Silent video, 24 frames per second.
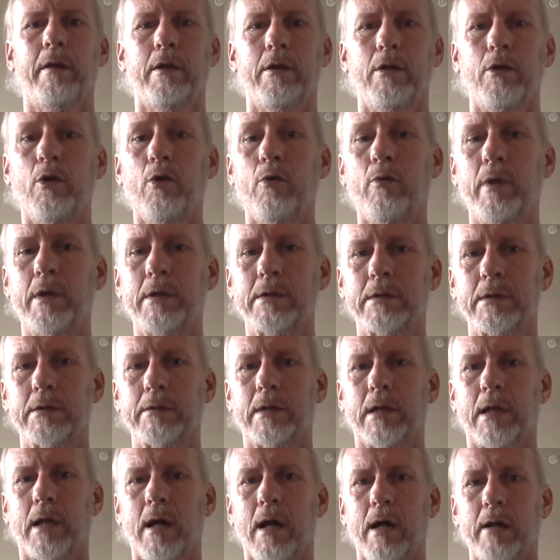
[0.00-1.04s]
the newness, the
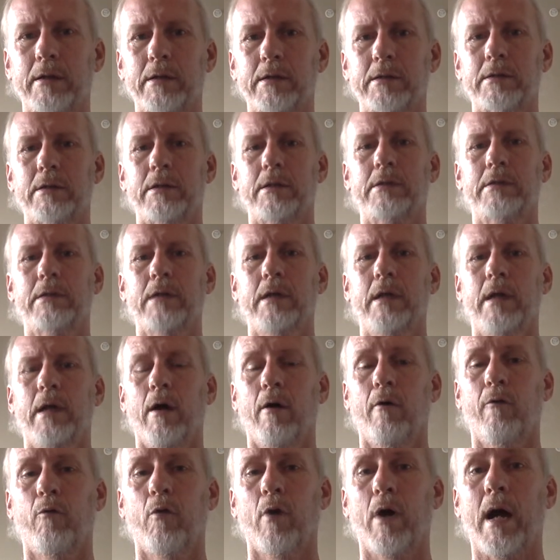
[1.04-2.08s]
consciousness
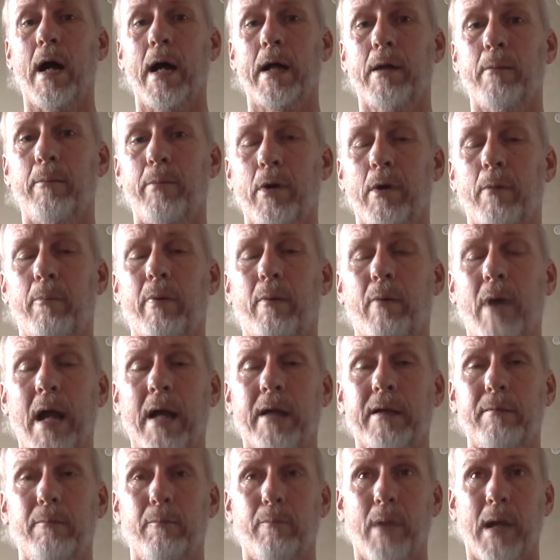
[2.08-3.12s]
of where I can put a
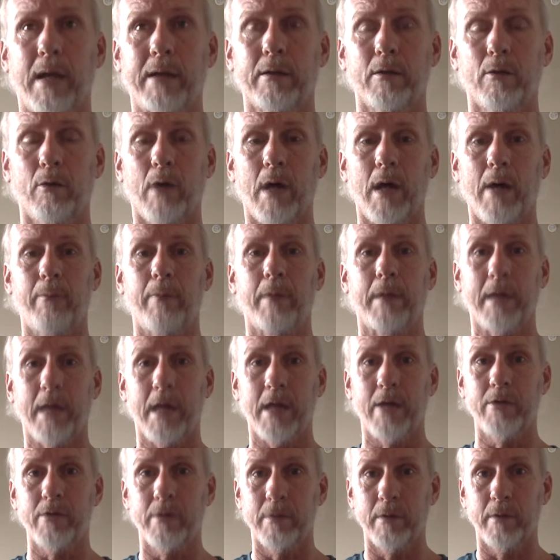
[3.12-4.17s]
practical
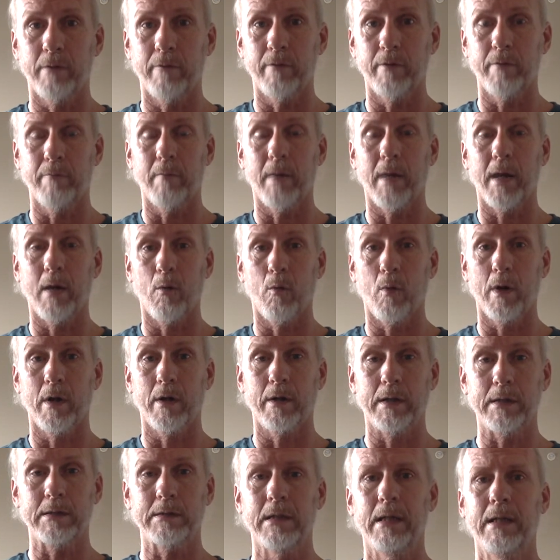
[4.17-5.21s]
application of my
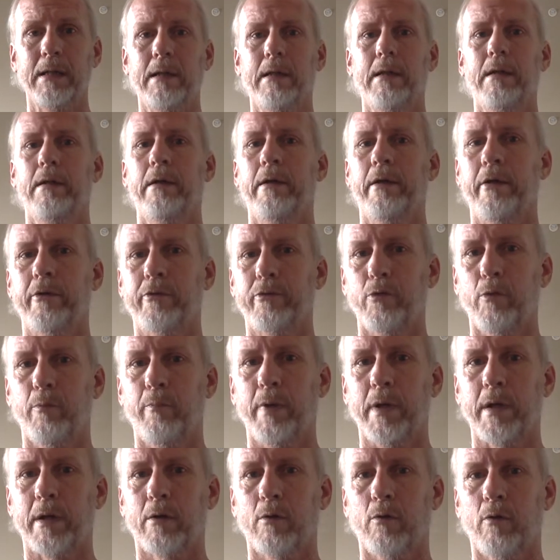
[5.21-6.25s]
awareness is through
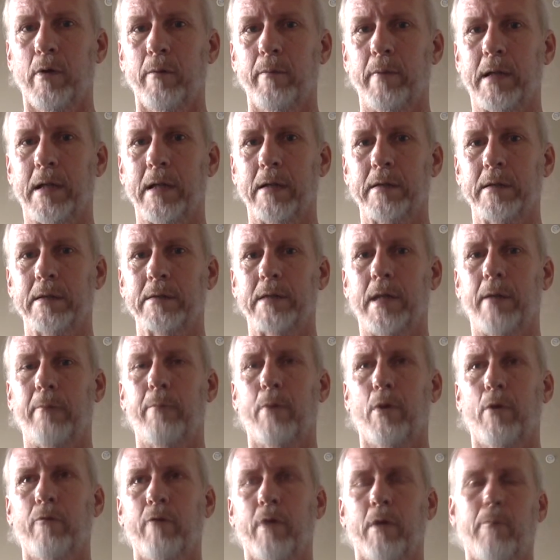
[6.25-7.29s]
Bitcoin, because it's a
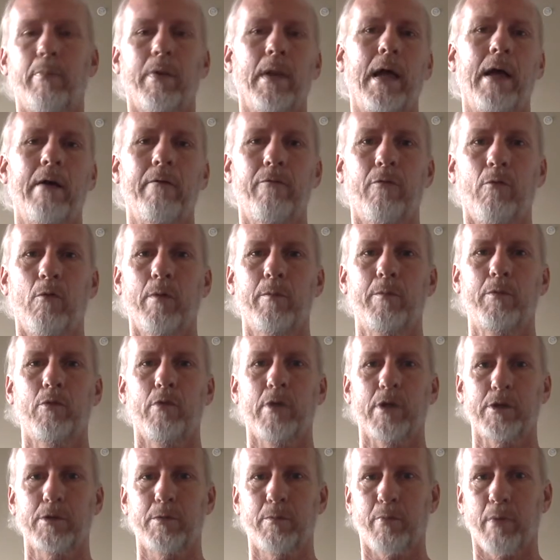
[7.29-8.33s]
perfect platform to
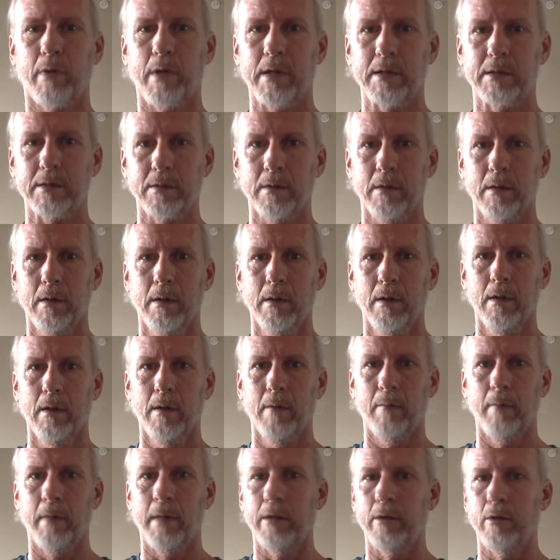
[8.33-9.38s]
express
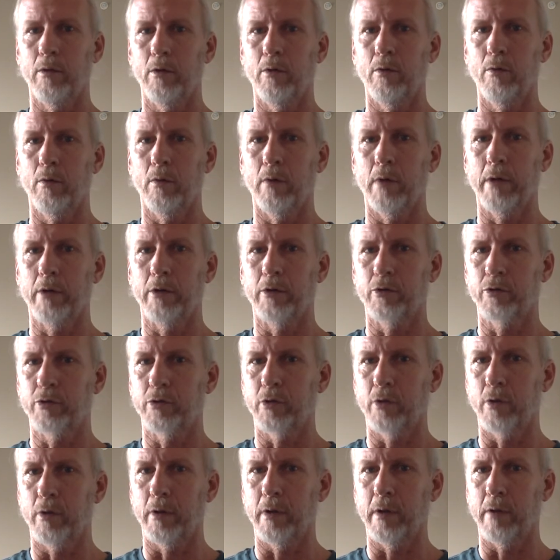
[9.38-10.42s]
my new
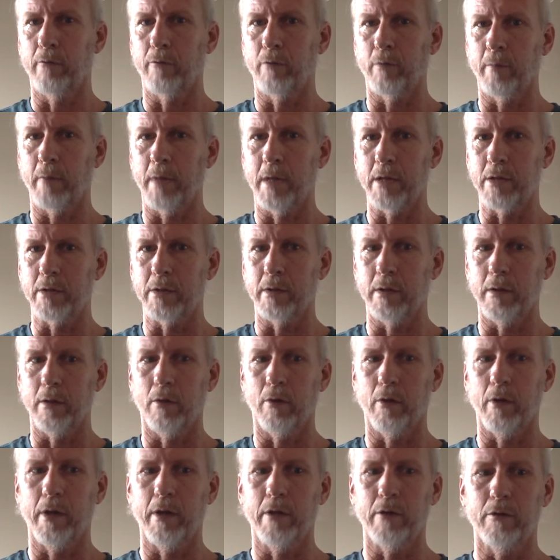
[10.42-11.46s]
understood information
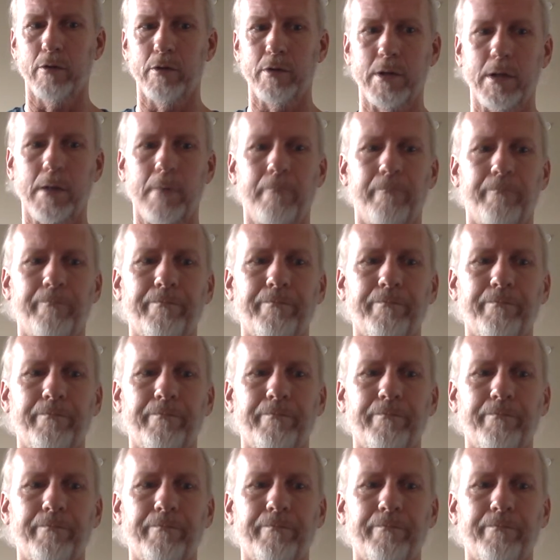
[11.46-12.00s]
or energy.